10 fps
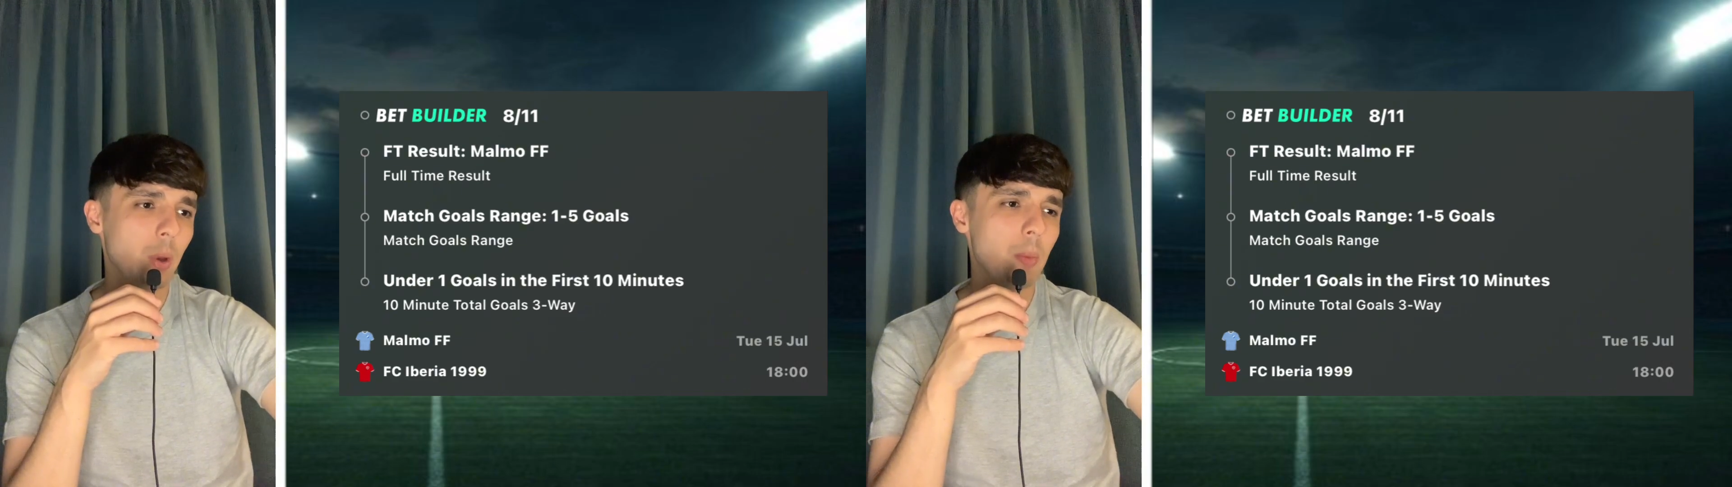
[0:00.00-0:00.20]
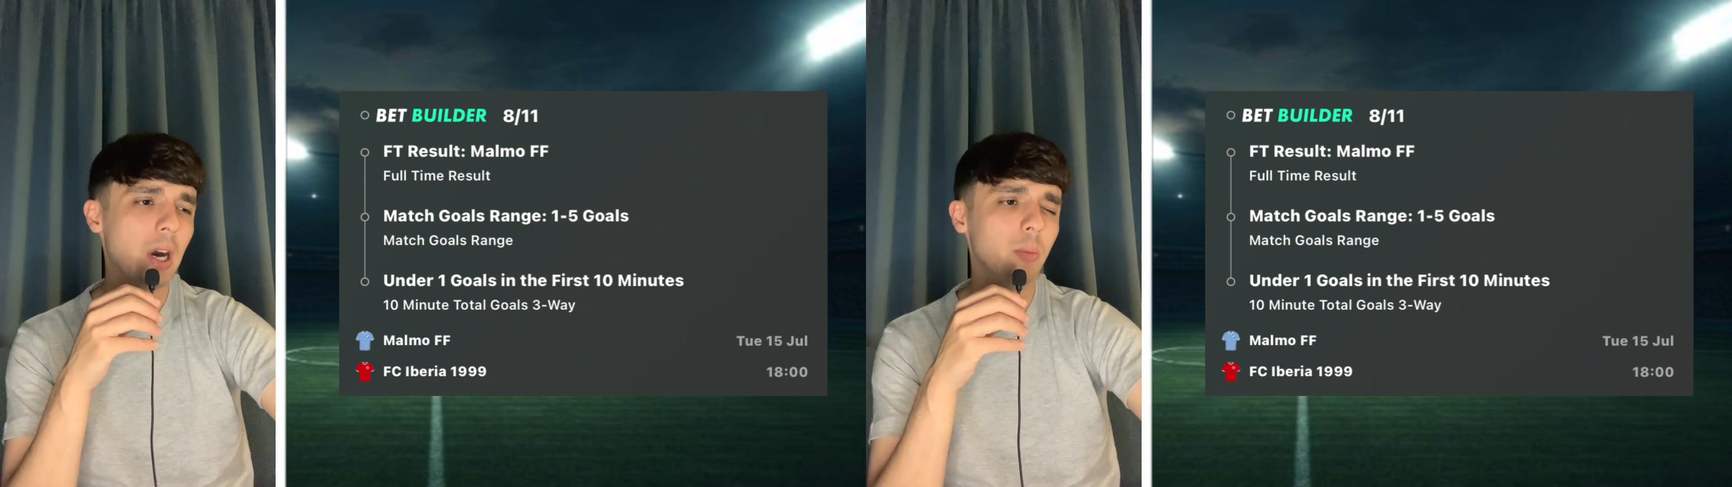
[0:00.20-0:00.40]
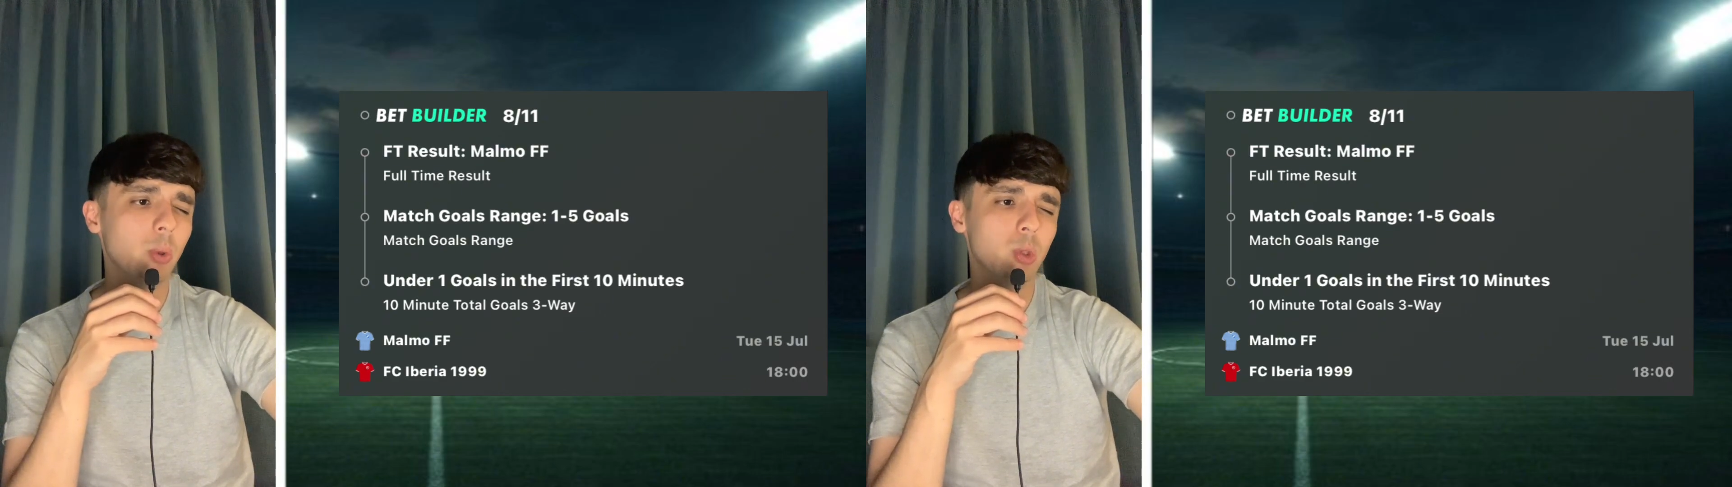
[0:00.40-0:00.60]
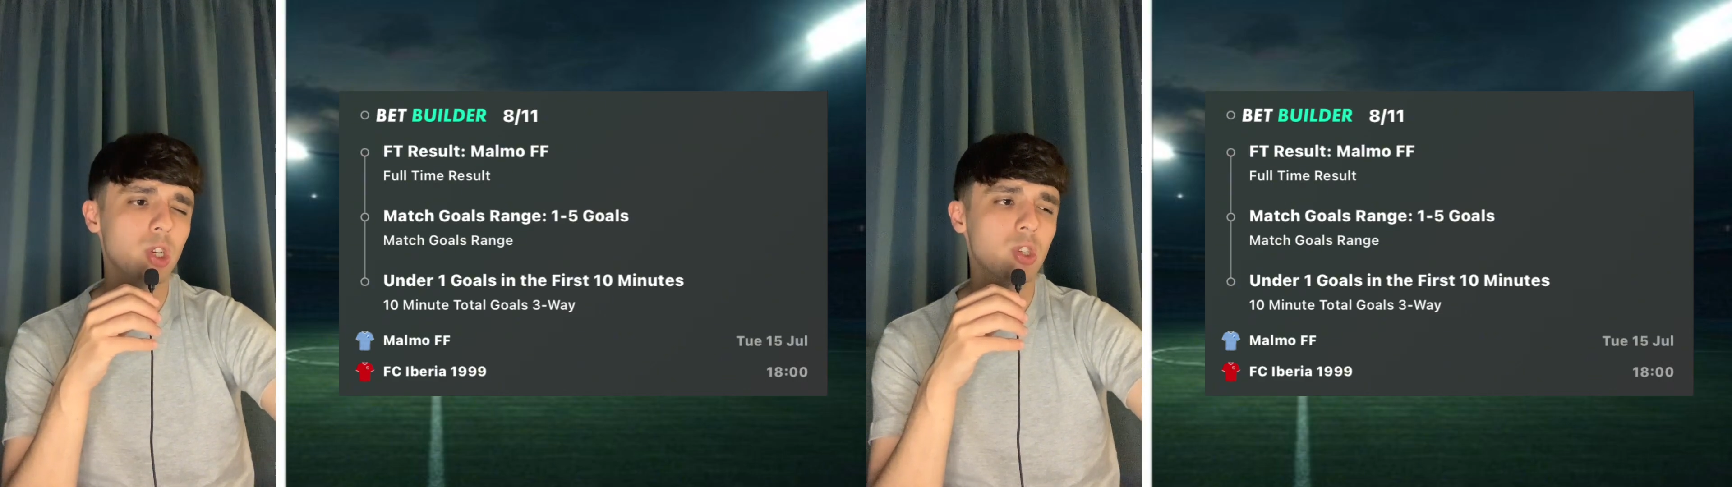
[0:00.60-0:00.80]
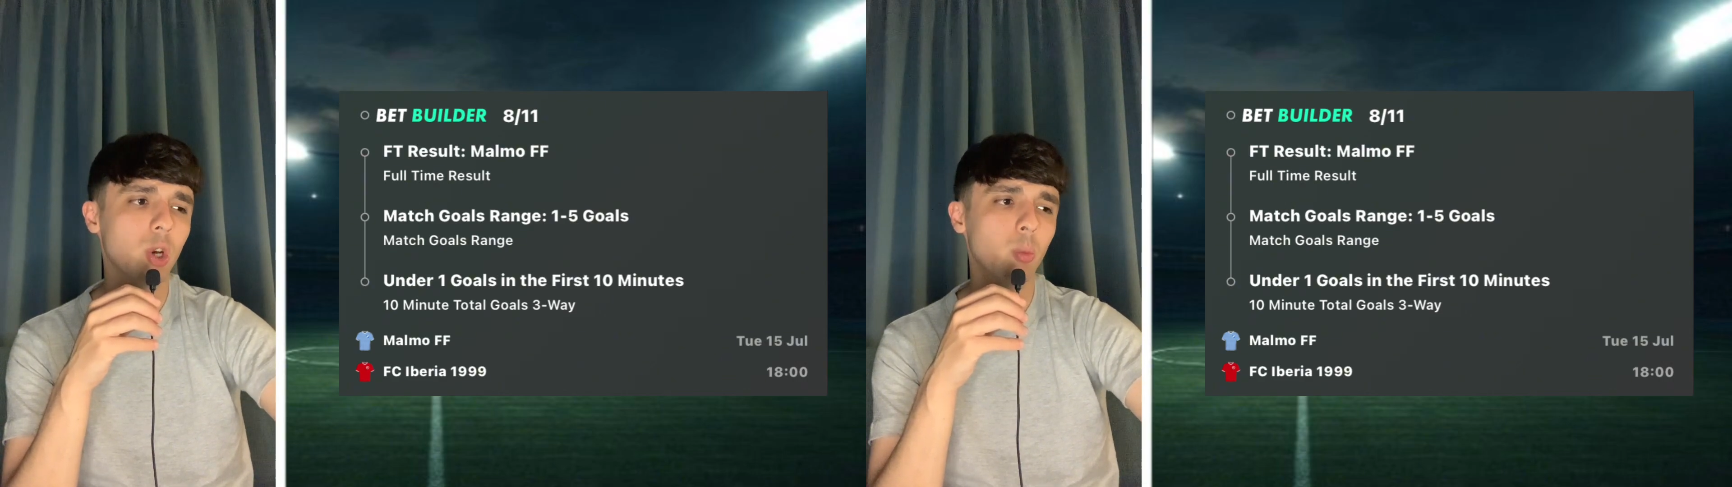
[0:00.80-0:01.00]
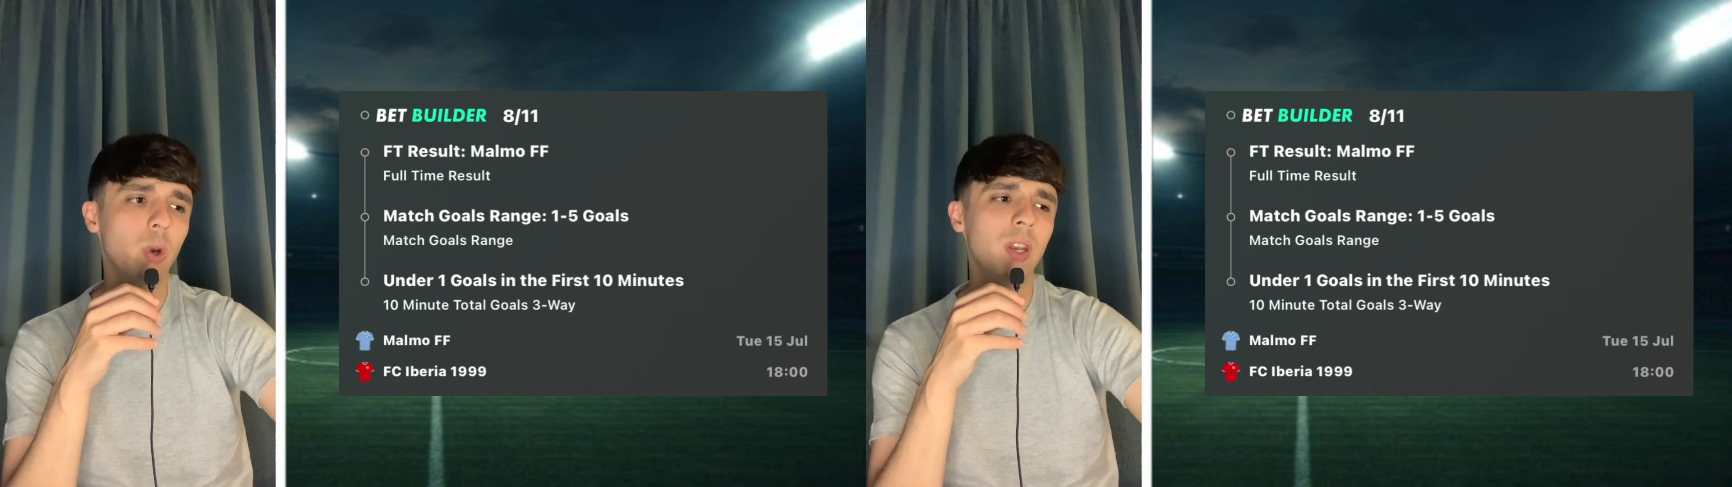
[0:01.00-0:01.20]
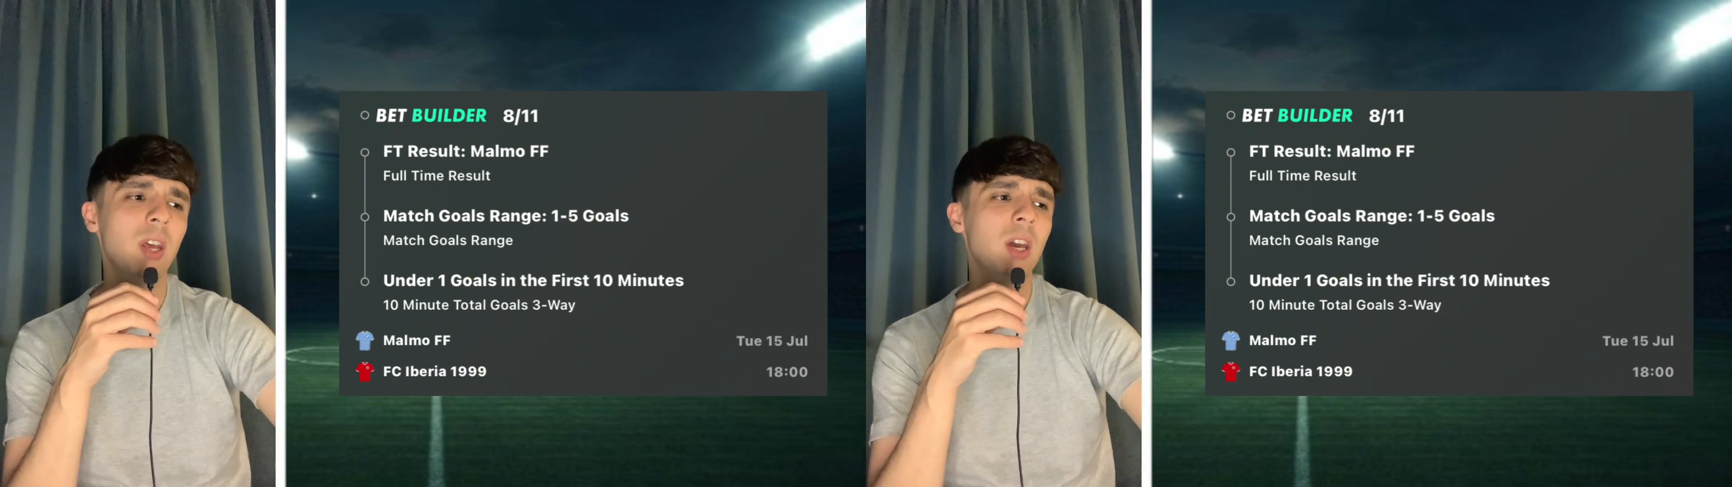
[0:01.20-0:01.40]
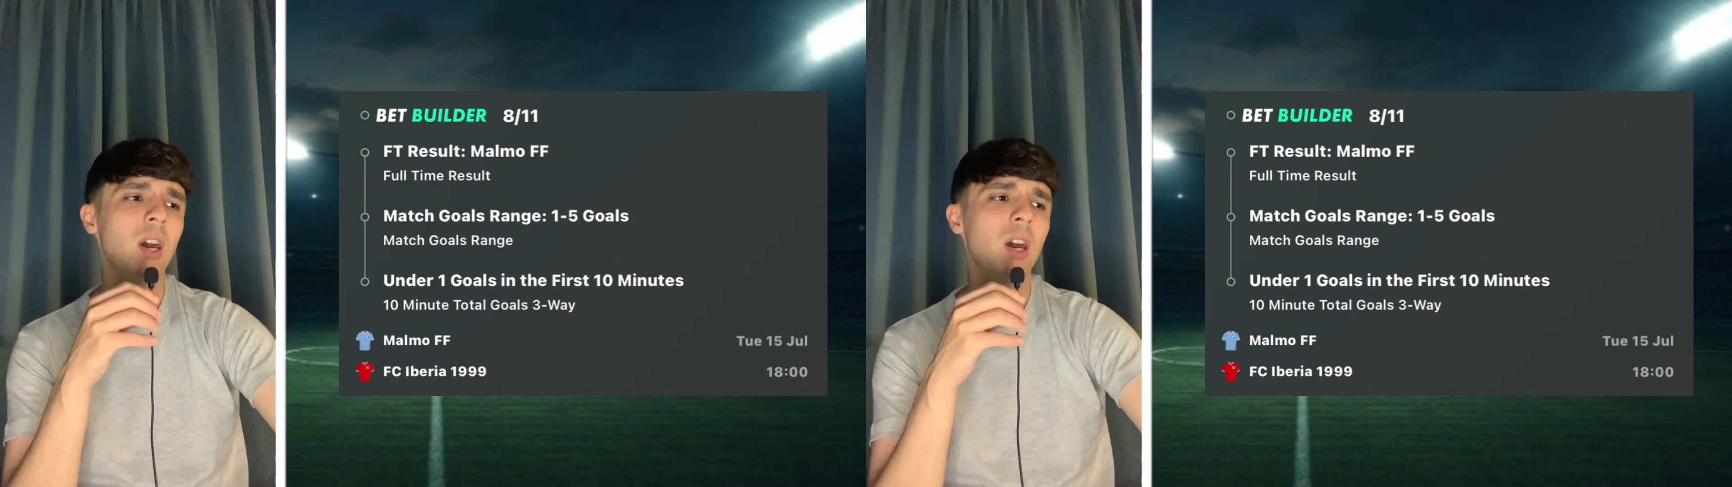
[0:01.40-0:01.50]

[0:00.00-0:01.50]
Malmo just don't win.